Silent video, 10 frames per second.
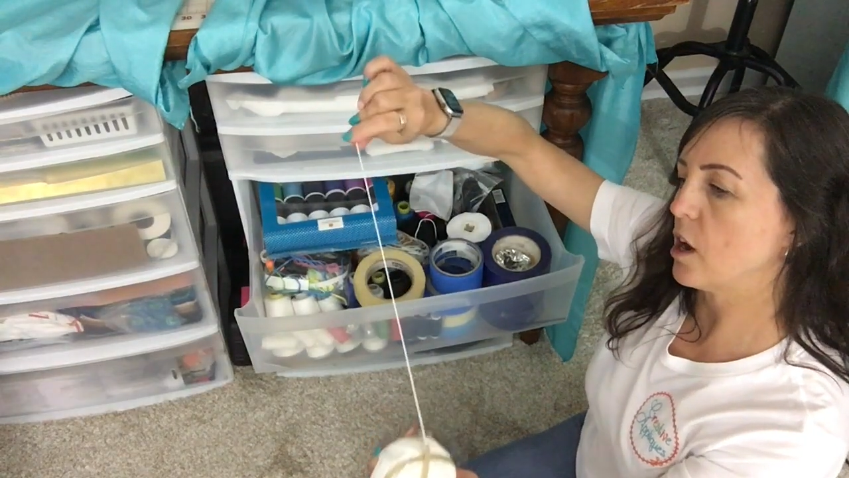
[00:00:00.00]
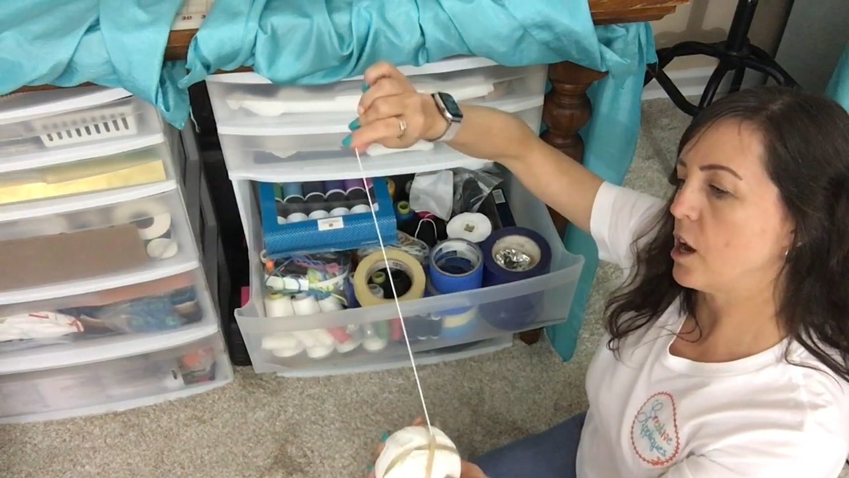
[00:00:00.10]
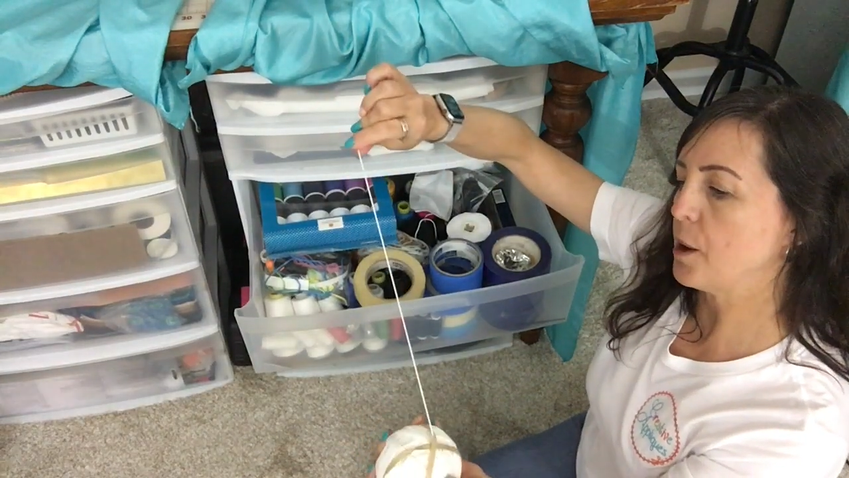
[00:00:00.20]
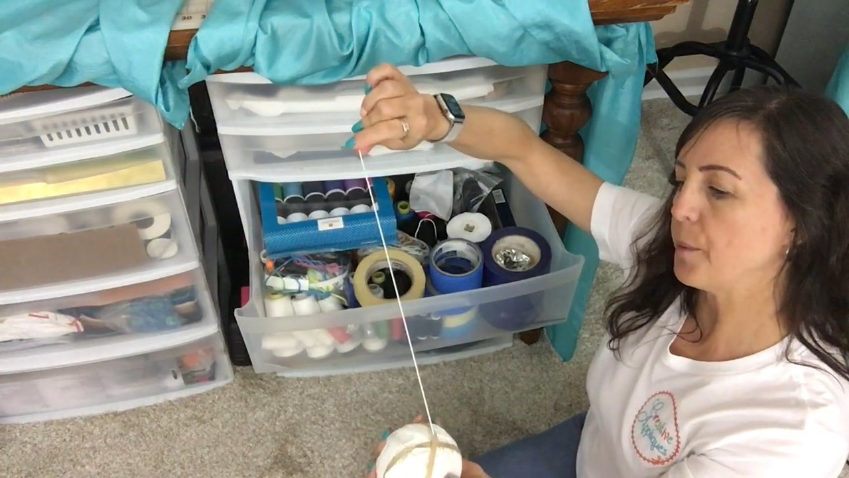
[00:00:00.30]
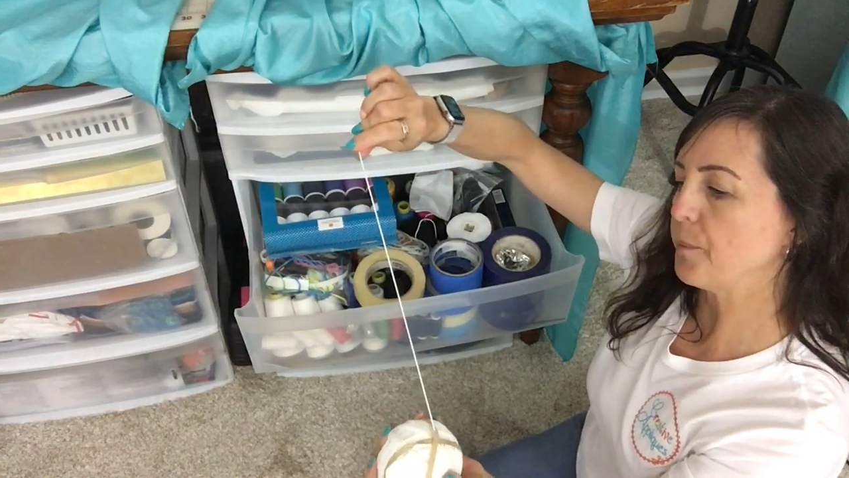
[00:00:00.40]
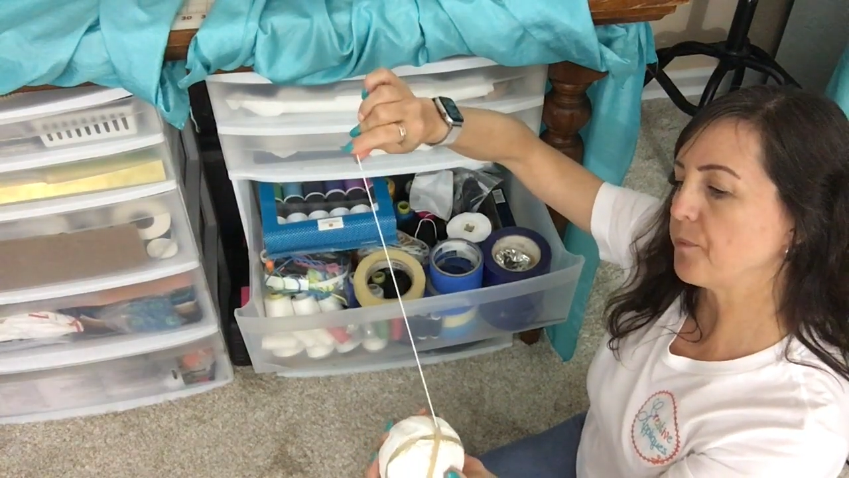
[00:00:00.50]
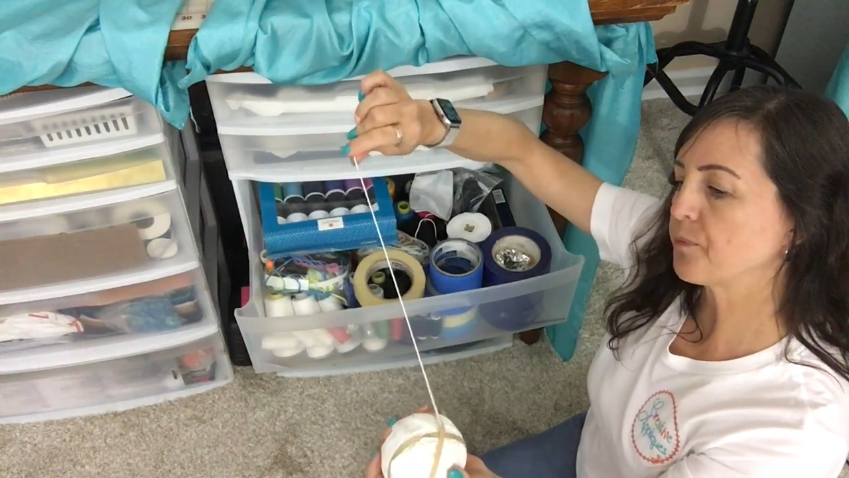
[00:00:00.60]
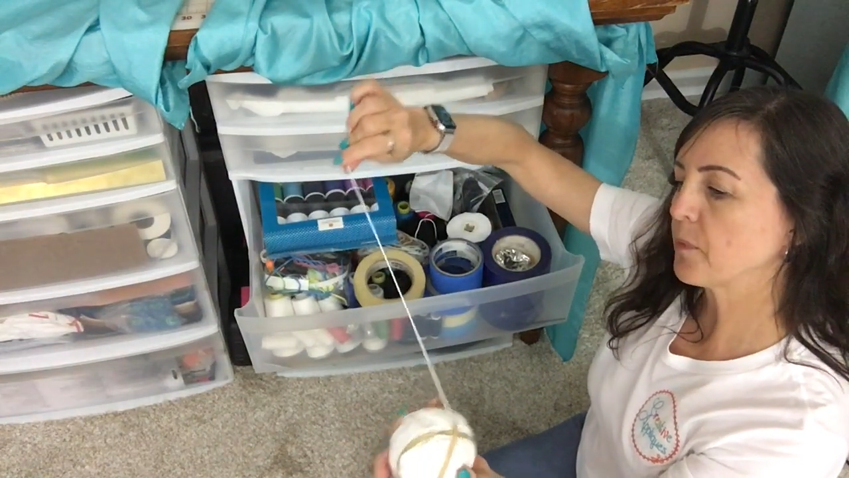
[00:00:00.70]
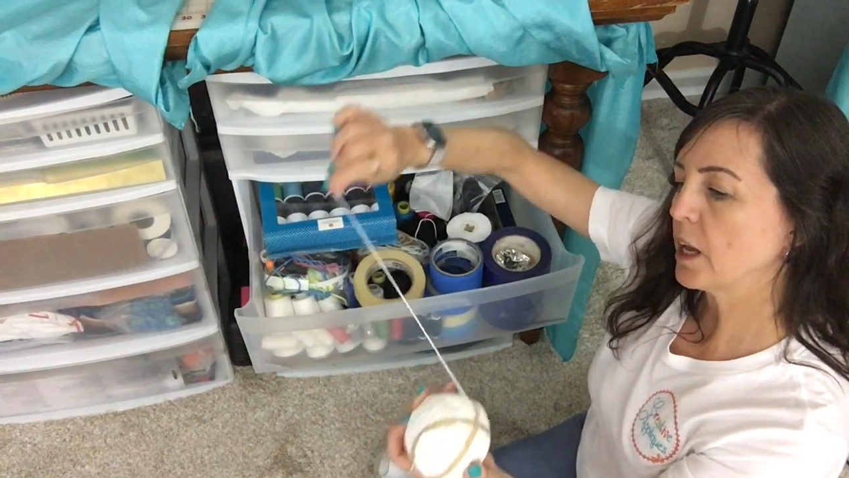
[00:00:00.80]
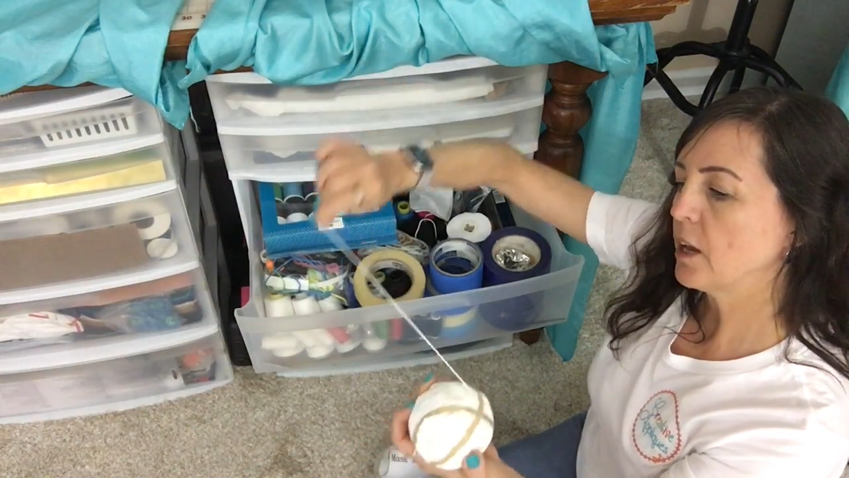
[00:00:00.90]

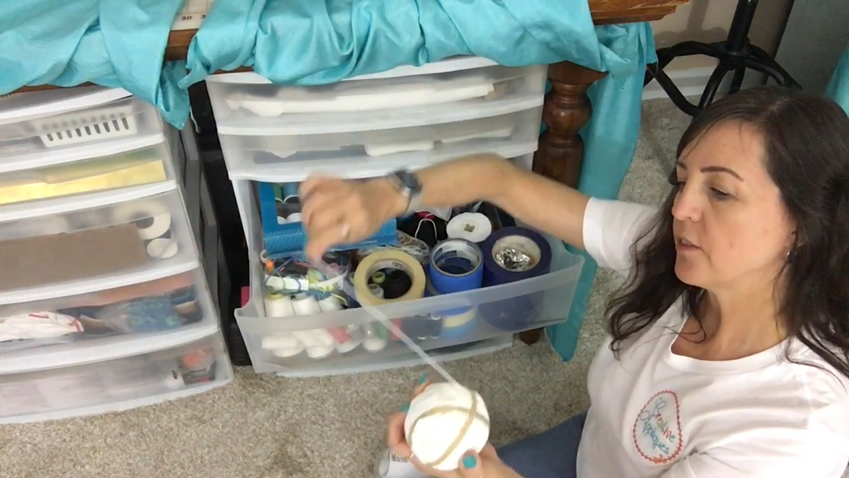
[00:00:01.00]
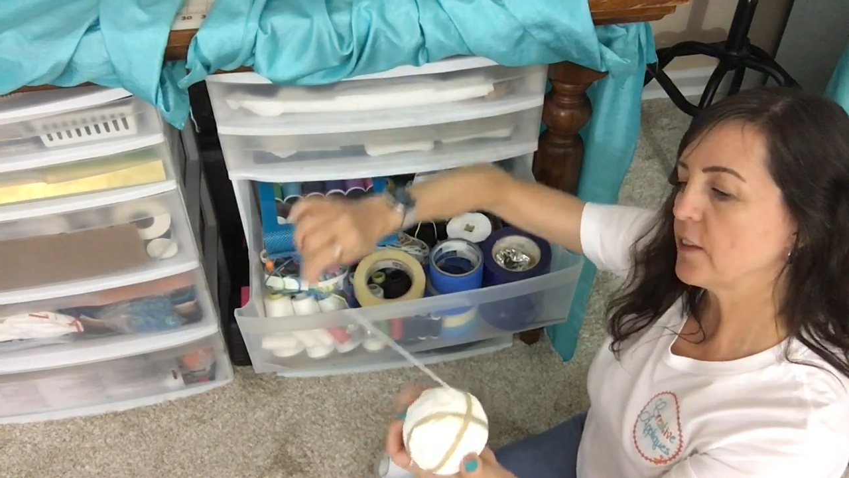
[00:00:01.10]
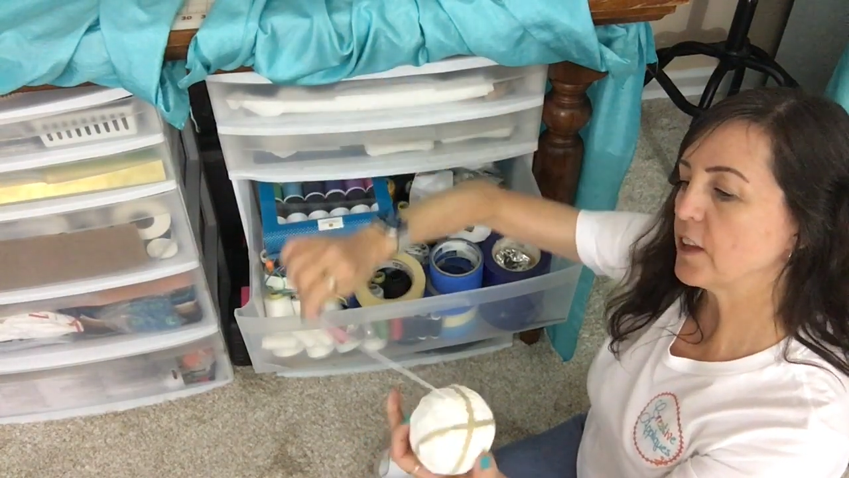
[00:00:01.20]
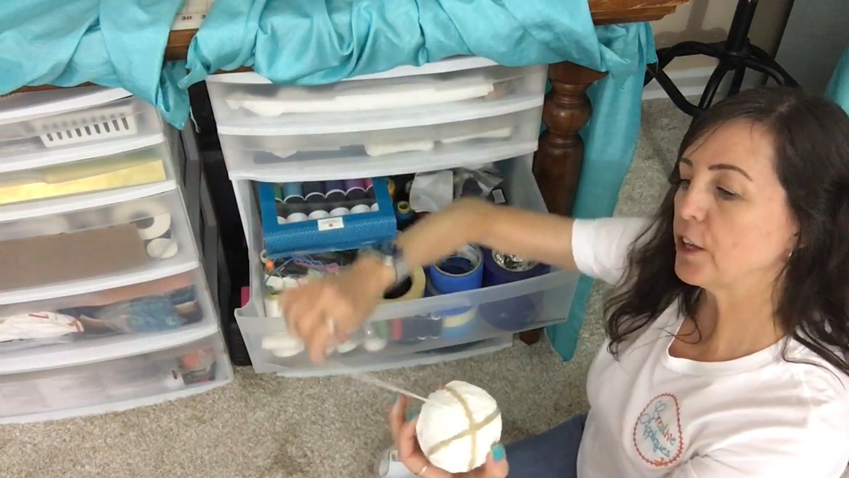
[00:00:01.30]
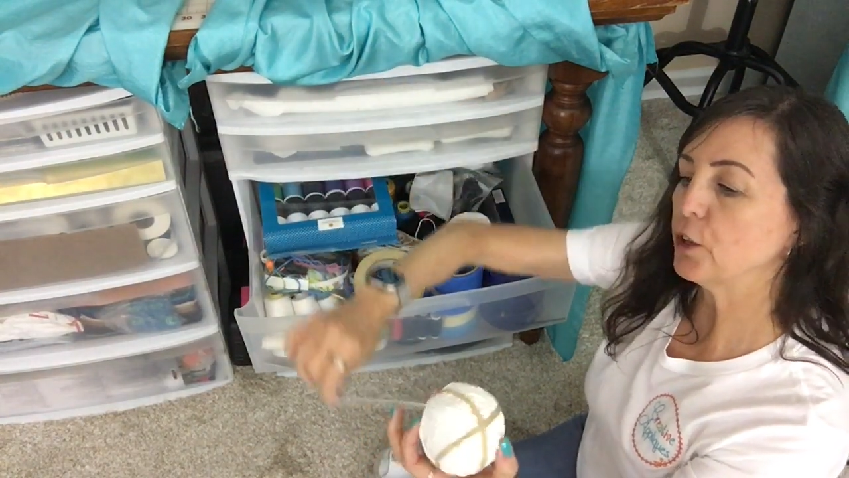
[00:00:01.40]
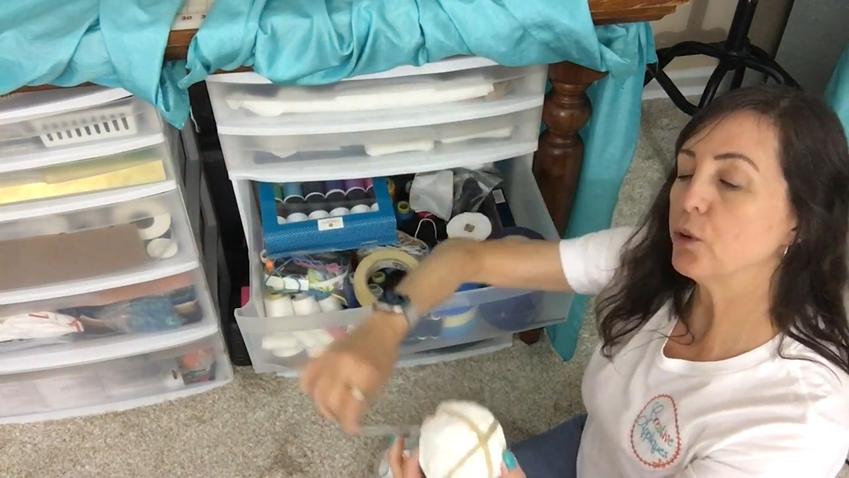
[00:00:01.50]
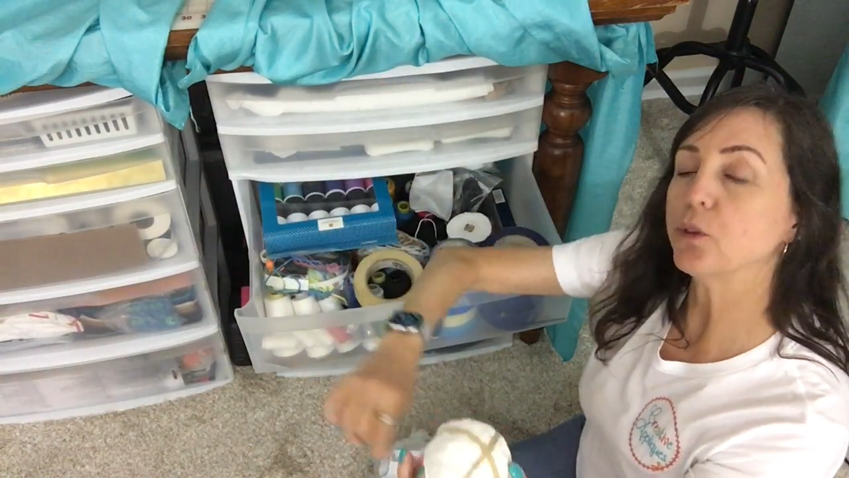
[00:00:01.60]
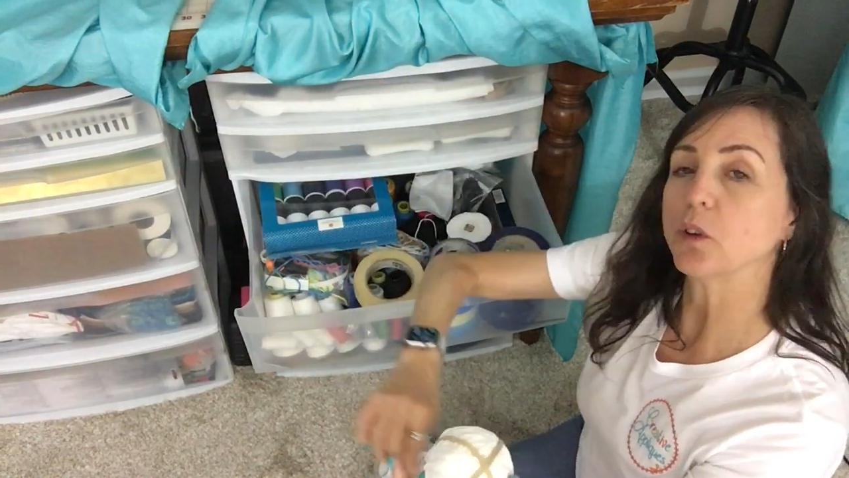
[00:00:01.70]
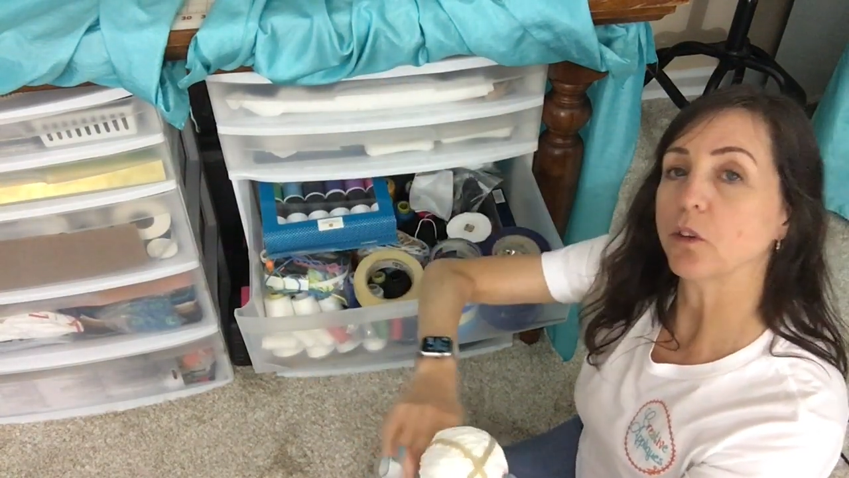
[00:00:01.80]
that they use